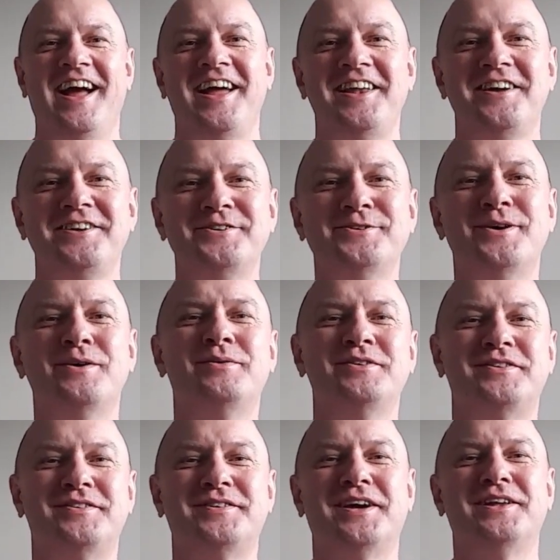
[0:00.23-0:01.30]
Hello, I
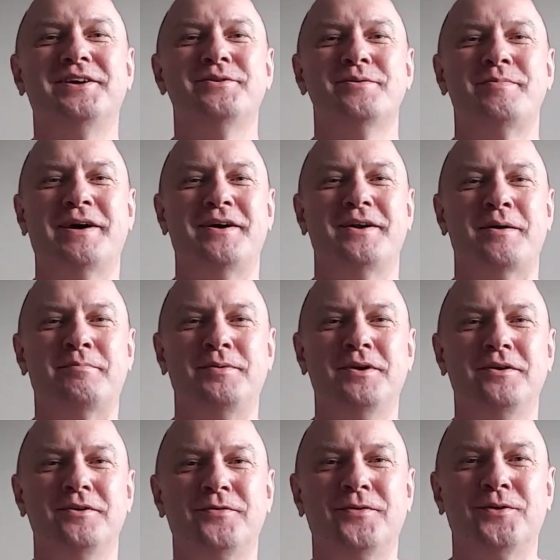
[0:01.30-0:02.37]
want to tell you about a
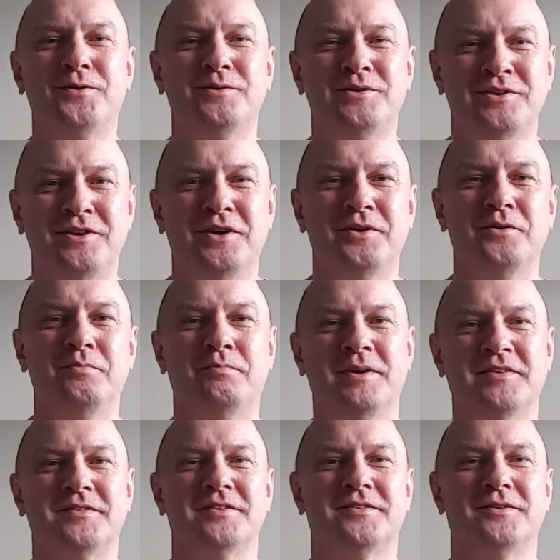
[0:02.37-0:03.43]
beautiful new
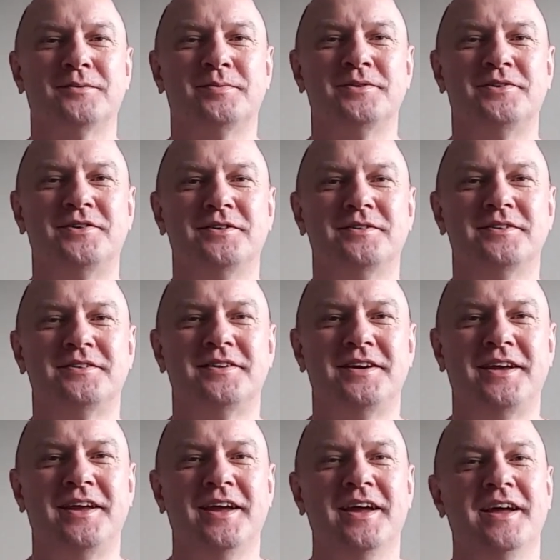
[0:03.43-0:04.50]
business
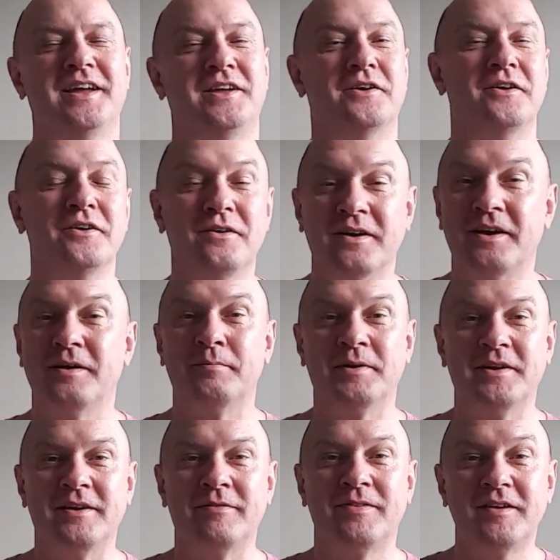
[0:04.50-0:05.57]
opportunity. You're not going to
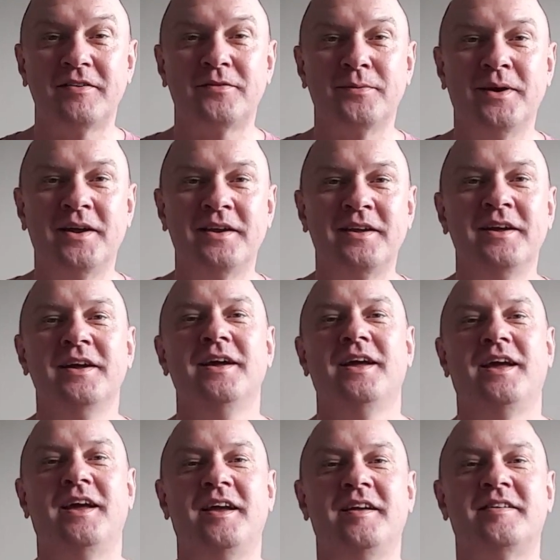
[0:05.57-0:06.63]
believe this one.
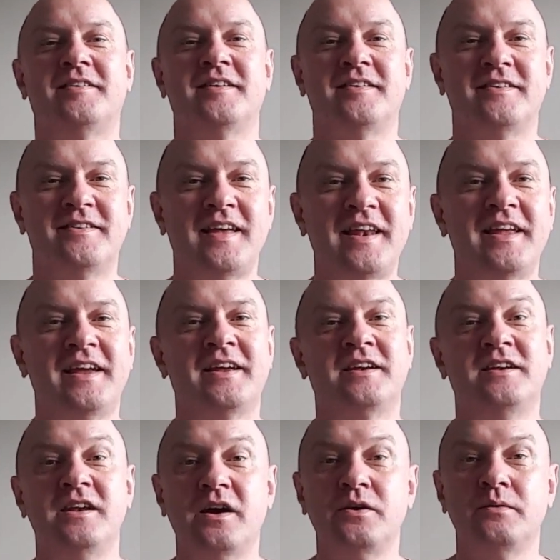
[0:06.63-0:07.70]
It's
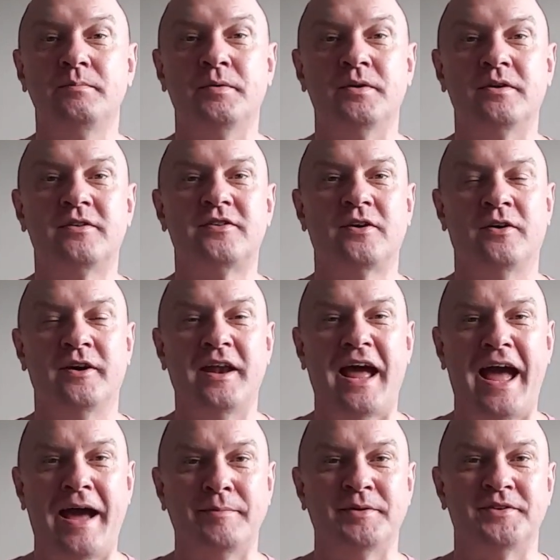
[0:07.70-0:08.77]
selling notebooks
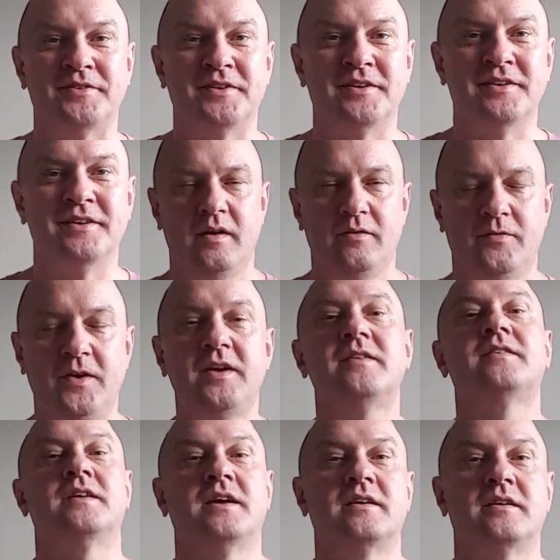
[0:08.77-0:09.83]
on Amazon.
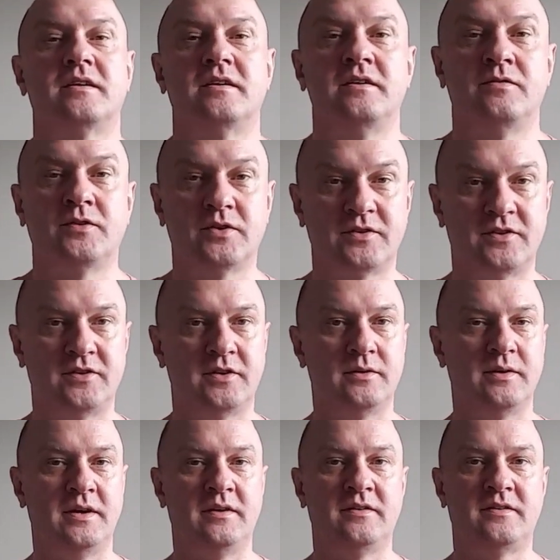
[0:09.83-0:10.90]
First thing you've got to do
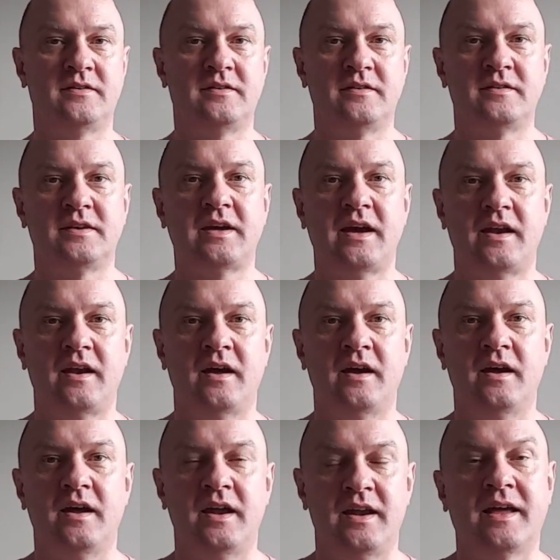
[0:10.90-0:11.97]
is get
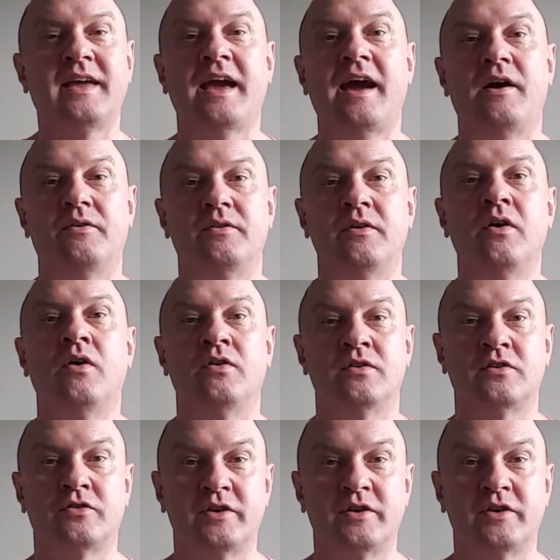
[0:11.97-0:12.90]
an account on